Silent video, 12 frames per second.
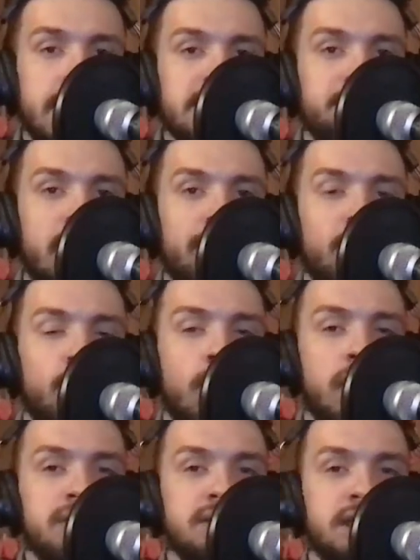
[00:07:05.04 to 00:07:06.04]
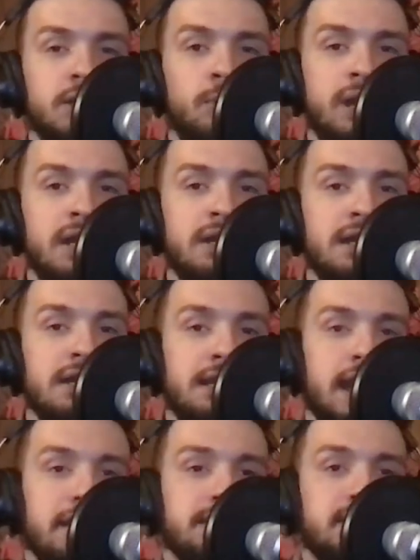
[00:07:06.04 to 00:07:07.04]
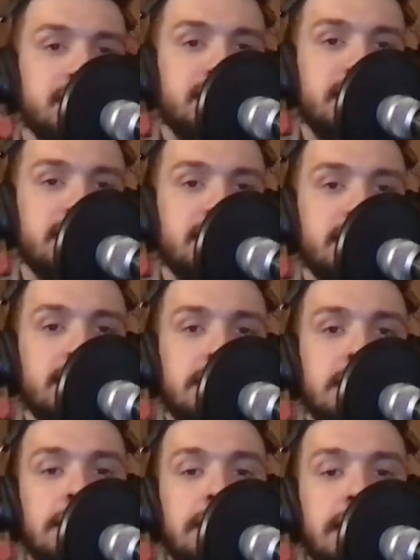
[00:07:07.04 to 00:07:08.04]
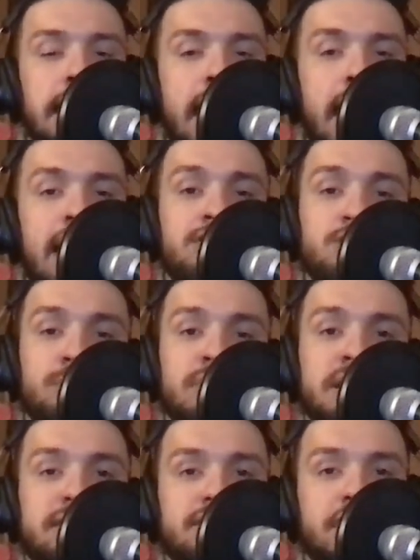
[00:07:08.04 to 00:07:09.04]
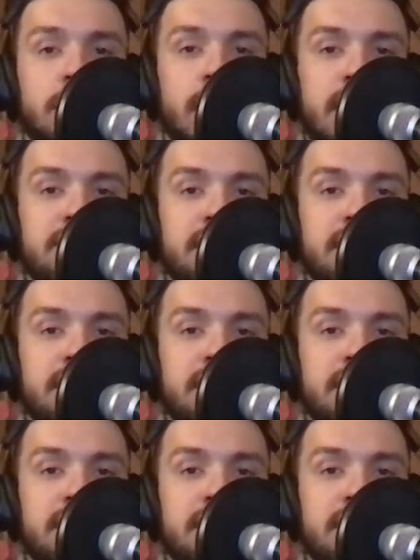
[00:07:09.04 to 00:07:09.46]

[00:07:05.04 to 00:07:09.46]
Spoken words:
Bubba Wallace get a win next season? I do believe so. I